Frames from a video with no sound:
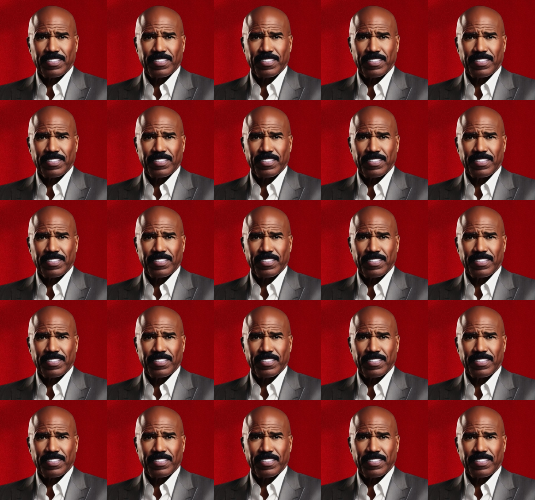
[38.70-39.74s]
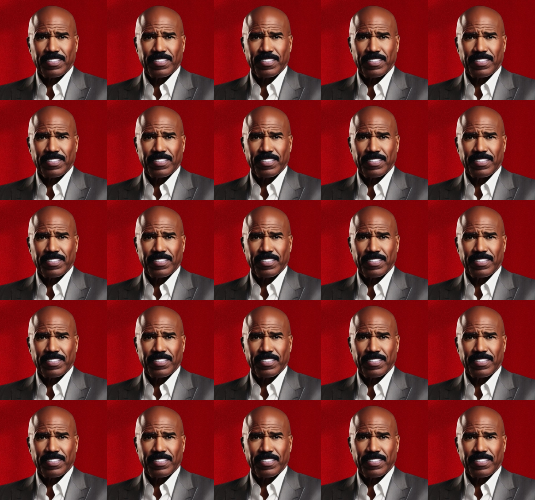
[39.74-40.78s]

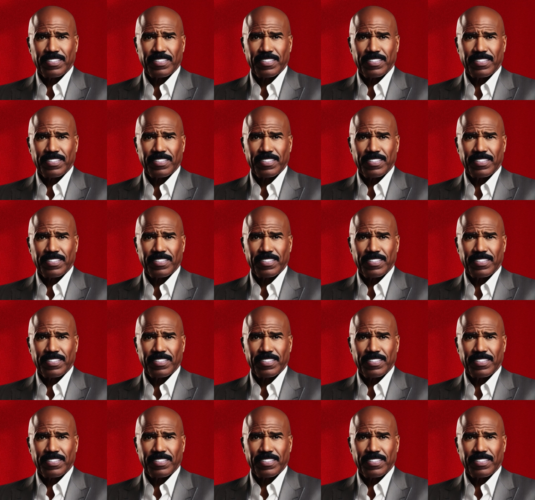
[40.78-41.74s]
This is a still picture; no speech is visible.